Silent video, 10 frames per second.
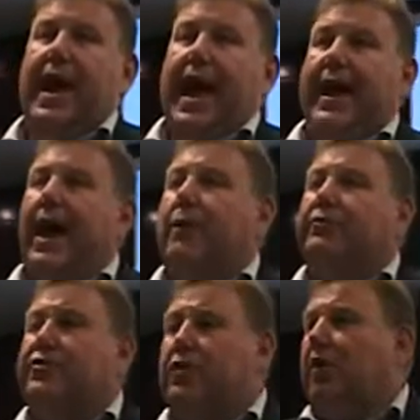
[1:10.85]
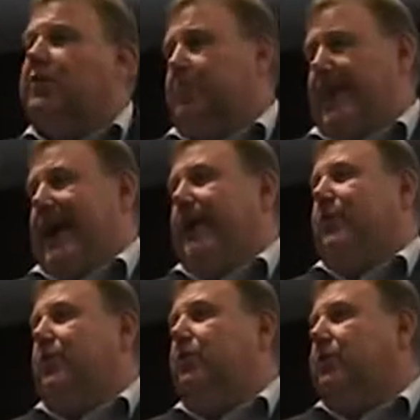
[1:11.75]
And I was knocked back
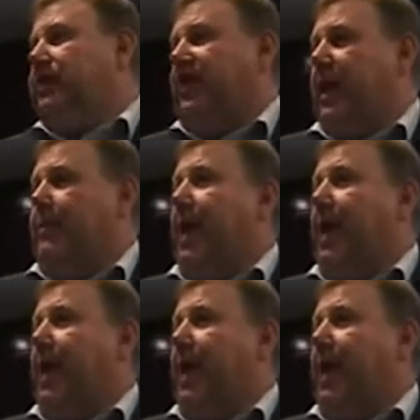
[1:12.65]
all the time,